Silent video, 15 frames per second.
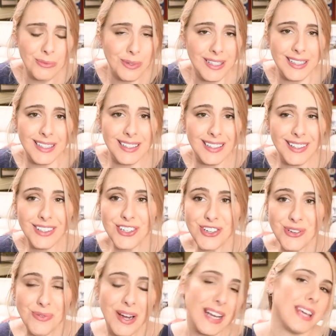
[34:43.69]
We didn't
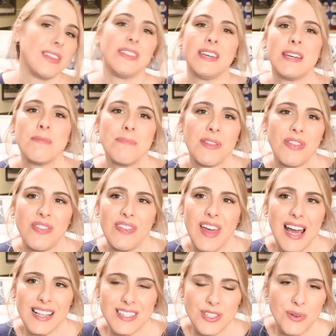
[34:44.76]
do anything, but
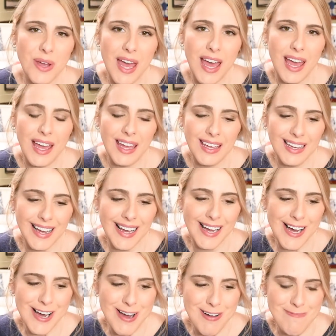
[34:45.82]
that's okay.
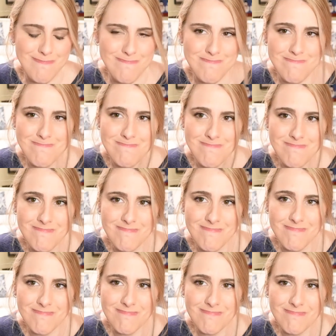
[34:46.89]
I'm
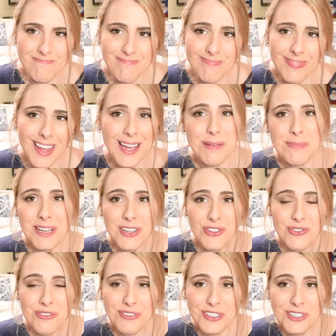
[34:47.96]
an
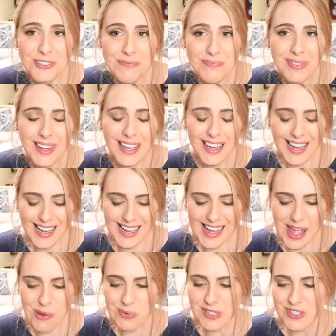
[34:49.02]
introvert.
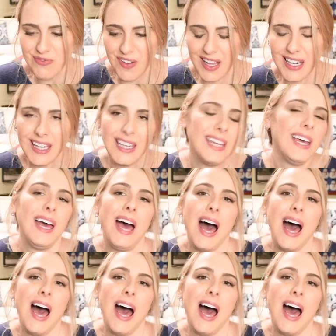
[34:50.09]
It was funny.